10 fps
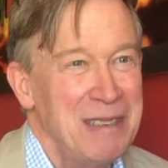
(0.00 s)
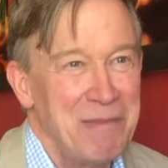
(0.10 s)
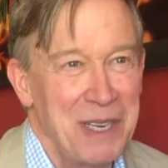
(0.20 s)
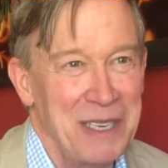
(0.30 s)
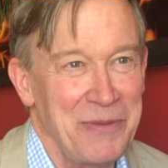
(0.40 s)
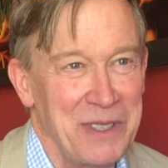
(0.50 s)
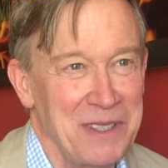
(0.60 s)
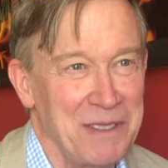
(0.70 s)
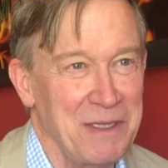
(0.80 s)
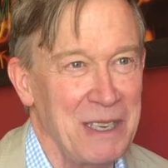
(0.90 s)
But
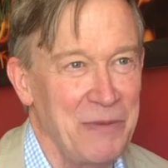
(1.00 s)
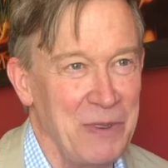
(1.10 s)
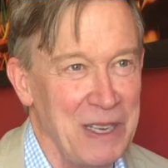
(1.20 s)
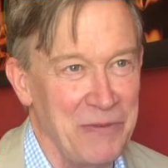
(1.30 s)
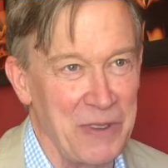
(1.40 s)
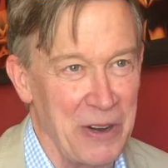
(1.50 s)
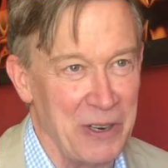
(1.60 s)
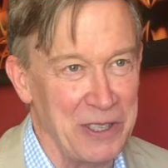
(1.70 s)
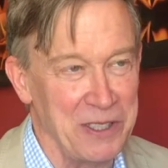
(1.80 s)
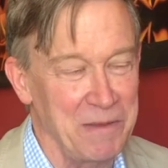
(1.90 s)
if
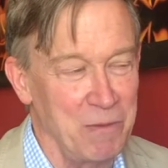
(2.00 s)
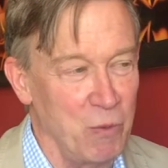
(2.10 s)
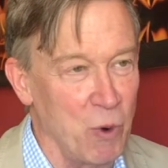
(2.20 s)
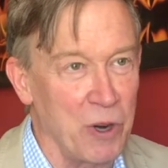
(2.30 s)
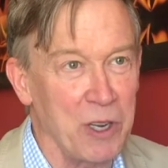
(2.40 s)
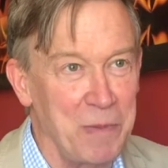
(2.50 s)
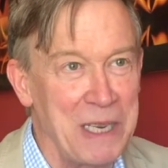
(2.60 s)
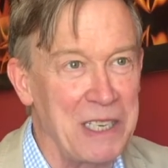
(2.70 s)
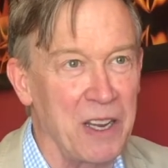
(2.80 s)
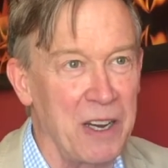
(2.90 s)
there is work
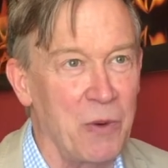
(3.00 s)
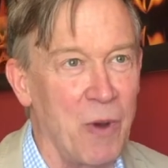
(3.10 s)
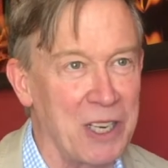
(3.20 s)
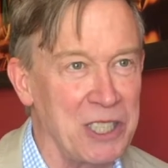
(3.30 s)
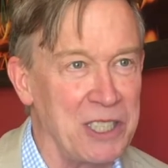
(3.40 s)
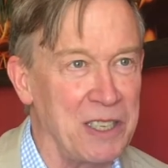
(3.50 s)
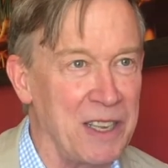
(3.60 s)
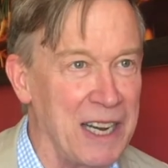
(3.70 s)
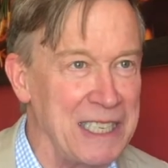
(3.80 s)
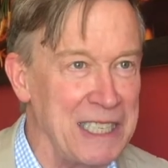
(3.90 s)
being done in Washington
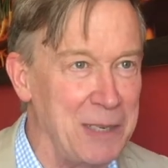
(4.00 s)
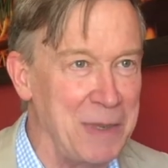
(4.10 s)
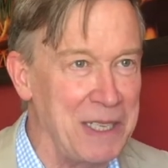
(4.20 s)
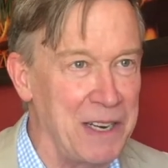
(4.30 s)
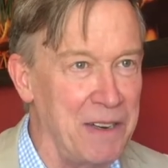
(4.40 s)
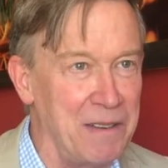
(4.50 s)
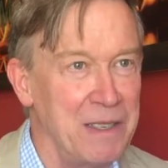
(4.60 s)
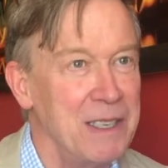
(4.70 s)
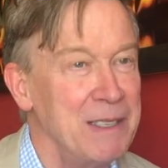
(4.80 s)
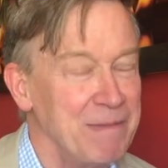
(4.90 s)
and I need to be there,
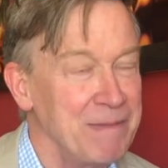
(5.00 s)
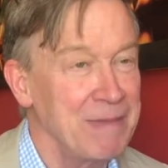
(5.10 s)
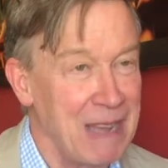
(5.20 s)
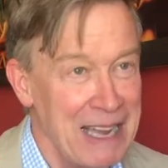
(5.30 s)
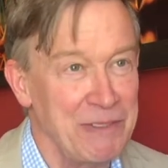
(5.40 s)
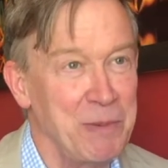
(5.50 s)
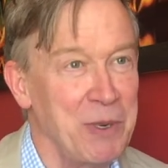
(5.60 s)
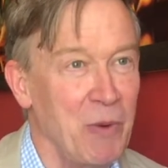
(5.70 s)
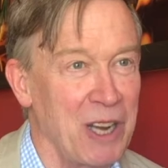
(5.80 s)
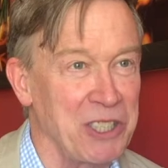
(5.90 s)
I have to
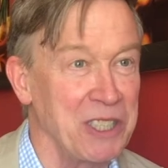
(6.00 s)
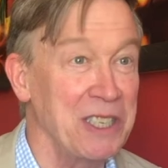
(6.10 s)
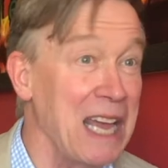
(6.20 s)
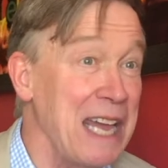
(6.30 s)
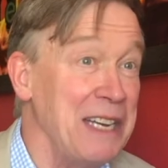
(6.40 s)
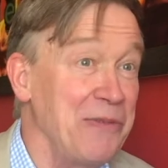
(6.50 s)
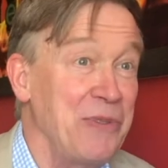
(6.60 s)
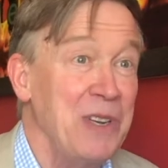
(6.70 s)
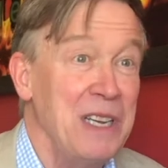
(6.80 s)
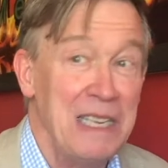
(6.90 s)
be in Washington. And
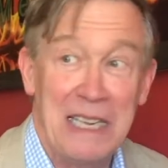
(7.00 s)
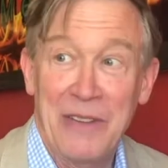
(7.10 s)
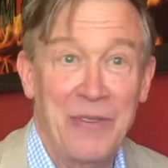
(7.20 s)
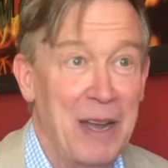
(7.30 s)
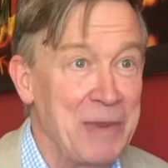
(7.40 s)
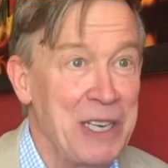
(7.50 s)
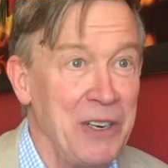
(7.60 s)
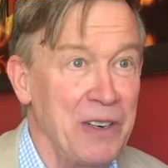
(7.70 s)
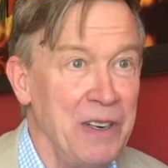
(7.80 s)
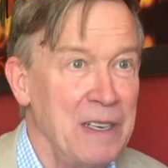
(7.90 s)
if I'm
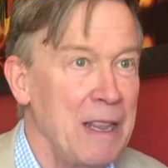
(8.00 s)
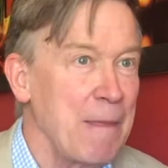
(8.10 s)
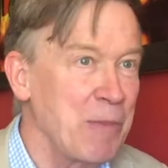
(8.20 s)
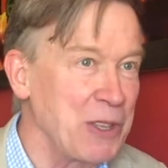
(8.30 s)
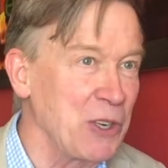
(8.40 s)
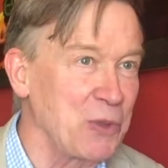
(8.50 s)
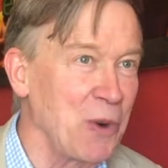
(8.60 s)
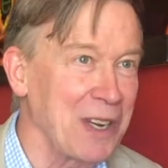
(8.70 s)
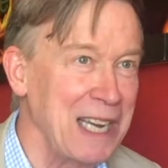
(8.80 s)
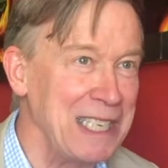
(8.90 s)
here, but there's
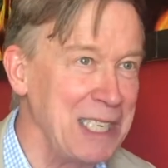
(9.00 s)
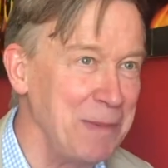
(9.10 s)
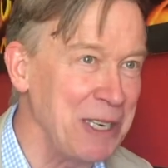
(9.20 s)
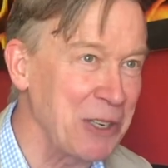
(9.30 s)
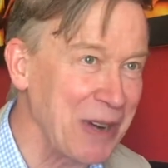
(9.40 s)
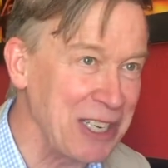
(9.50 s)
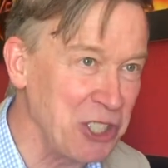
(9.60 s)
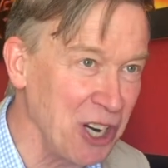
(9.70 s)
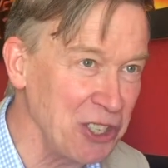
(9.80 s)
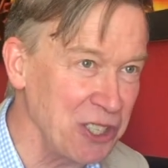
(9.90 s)
work I need to be in Grand
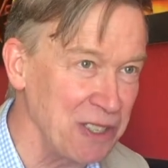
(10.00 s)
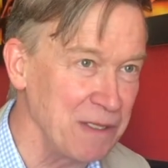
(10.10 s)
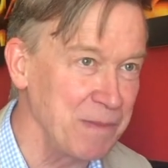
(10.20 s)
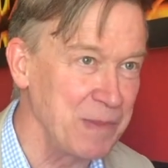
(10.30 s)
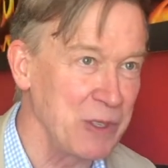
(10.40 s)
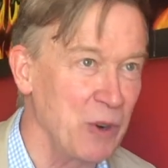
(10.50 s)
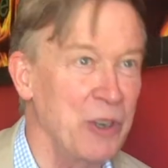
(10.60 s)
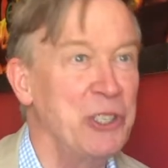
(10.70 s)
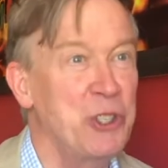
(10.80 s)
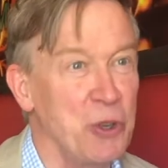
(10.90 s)
Junction
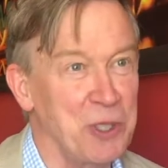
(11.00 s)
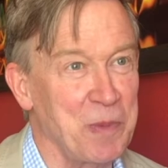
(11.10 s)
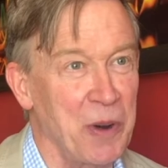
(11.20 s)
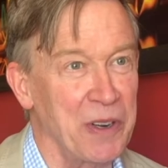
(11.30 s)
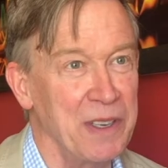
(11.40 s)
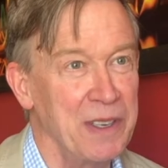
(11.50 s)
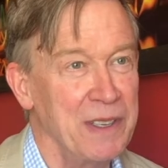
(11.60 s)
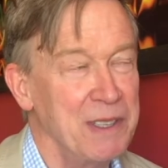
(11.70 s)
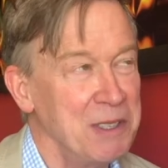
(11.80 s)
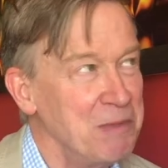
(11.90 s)
or in Julesburg,
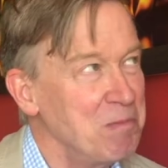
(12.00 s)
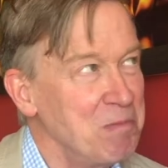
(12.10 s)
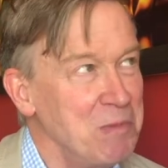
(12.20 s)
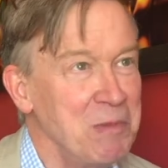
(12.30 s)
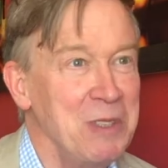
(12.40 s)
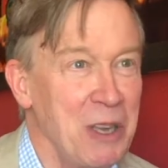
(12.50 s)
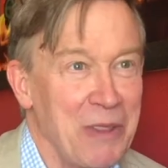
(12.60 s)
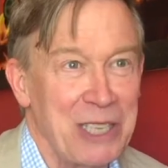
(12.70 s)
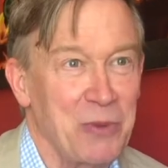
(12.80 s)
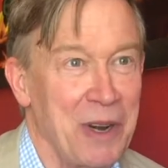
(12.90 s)

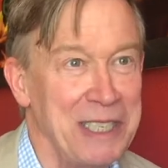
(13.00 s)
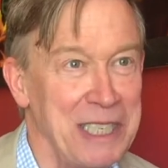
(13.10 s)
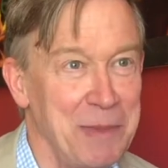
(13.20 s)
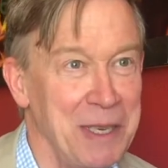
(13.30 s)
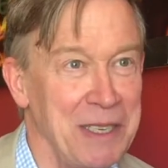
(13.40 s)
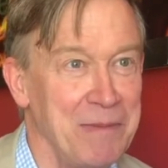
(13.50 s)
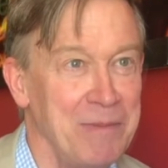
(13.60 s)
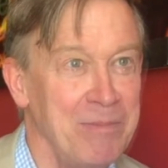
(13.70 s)
that's where I need to be.